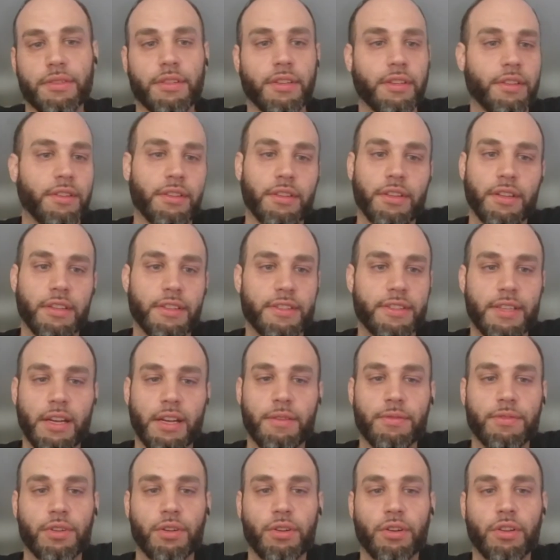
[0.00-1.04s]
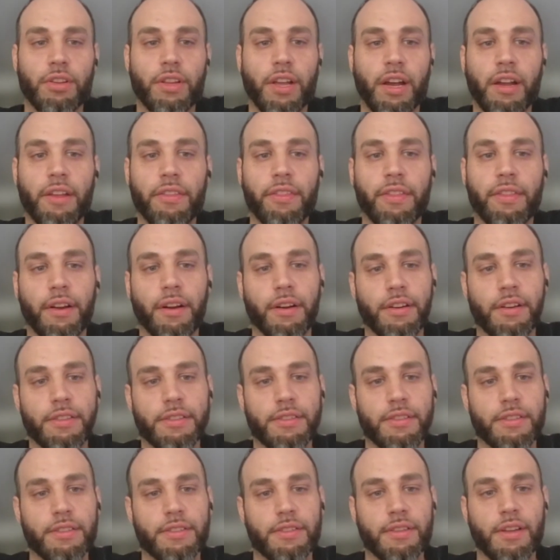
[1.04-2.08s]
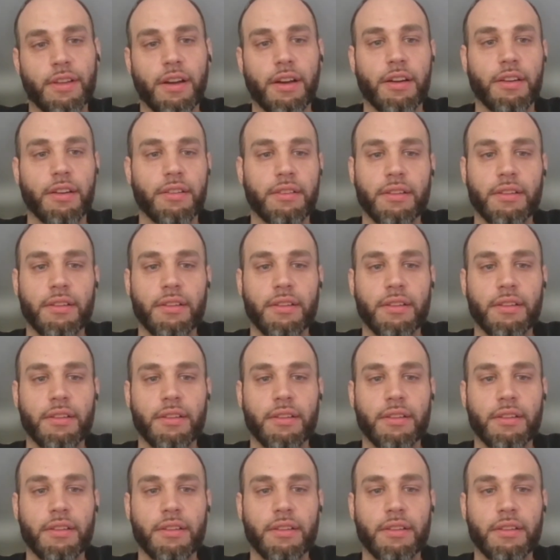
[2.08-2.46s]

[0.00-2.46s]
So the incentives aren't aligned there. It's not